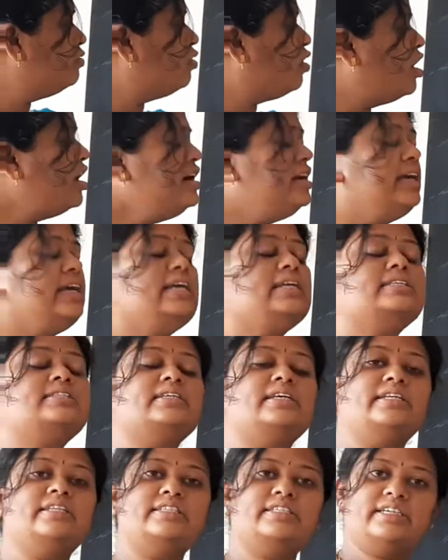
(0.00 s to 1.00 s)
what is
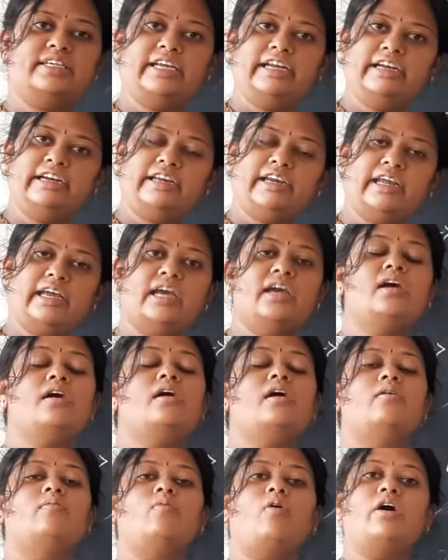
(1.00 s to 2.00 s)
incident ray,
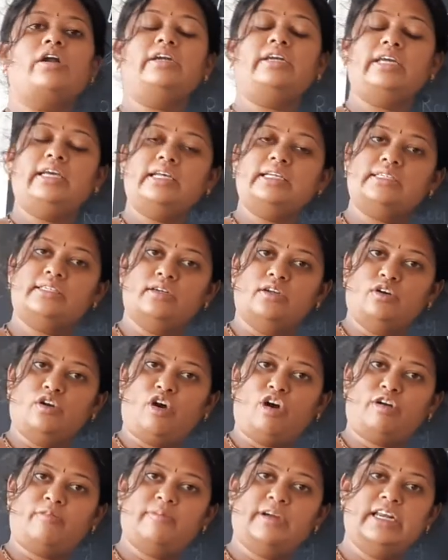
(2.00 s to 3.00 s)
what is
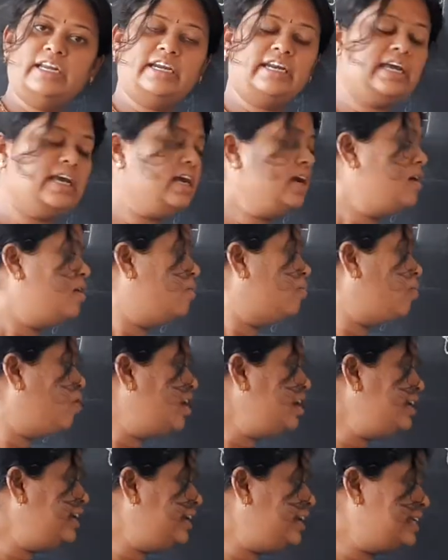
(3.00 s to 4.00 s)
normal ray,
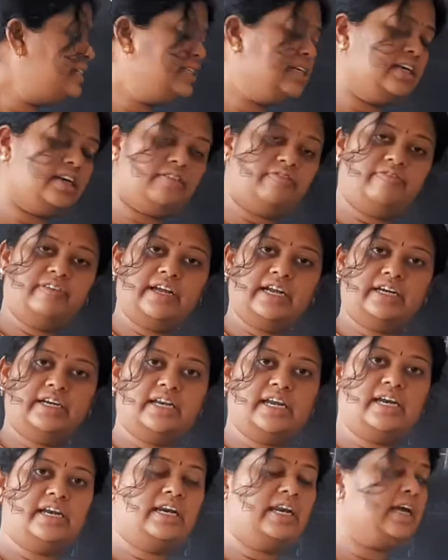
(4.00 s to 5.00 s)
what is
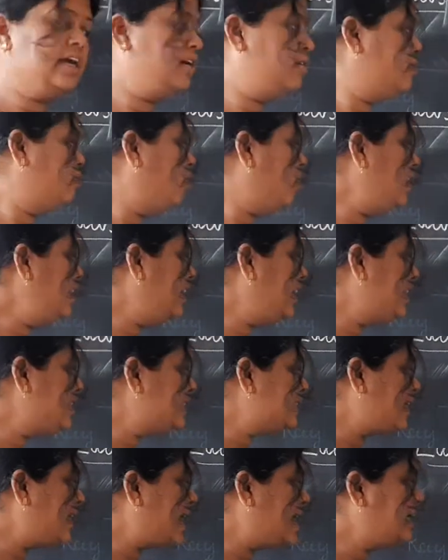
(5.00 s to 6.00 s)
reflected ray, what is
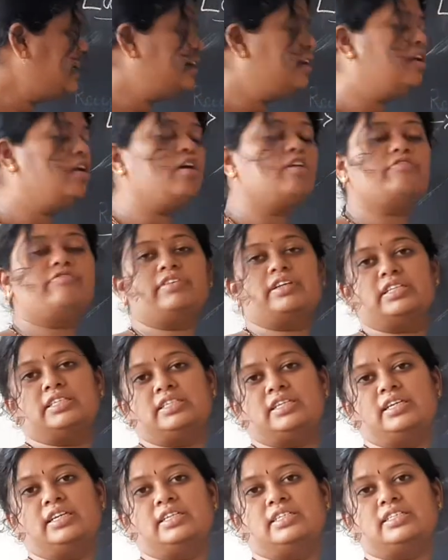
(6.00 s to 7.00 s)
angle of
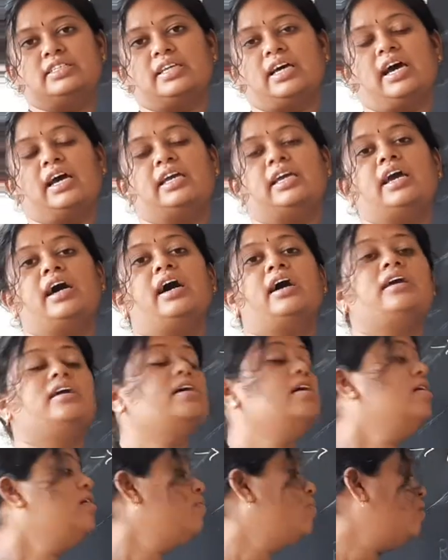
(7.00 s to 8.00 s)
incidence I,
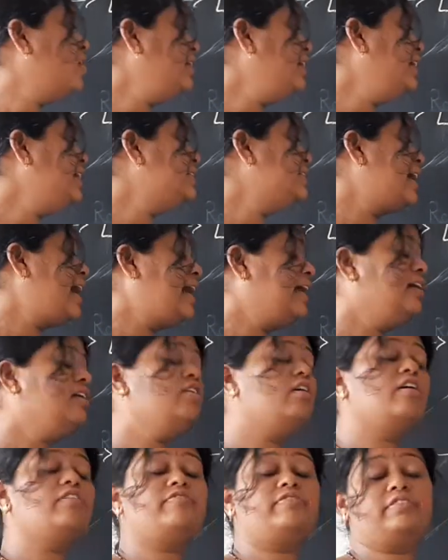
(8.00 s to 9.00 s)
what is angle
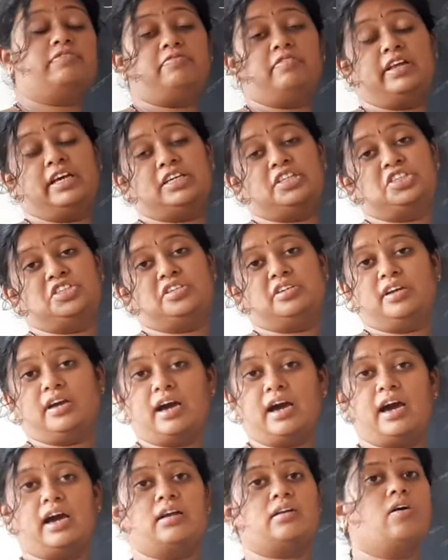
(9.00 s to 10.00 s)
of reflection
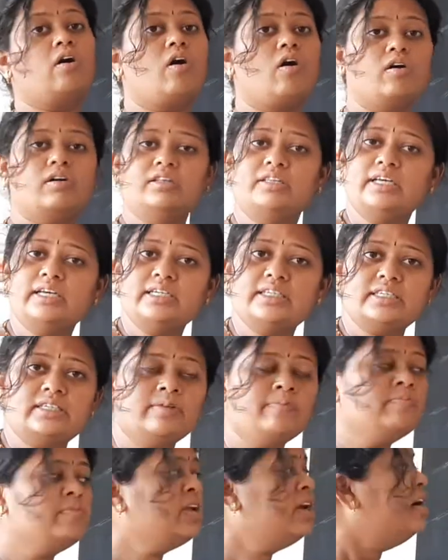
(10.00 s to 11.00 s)
R, all this,
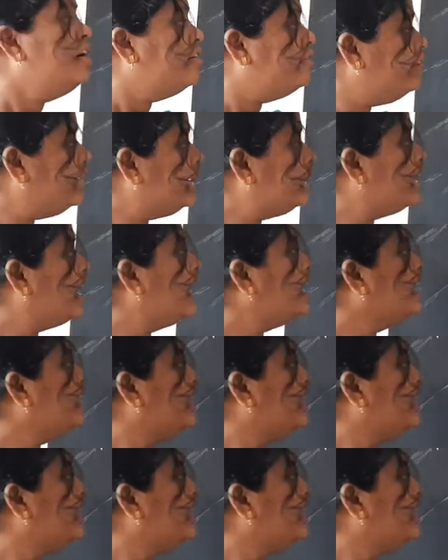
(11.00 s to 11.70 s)
we can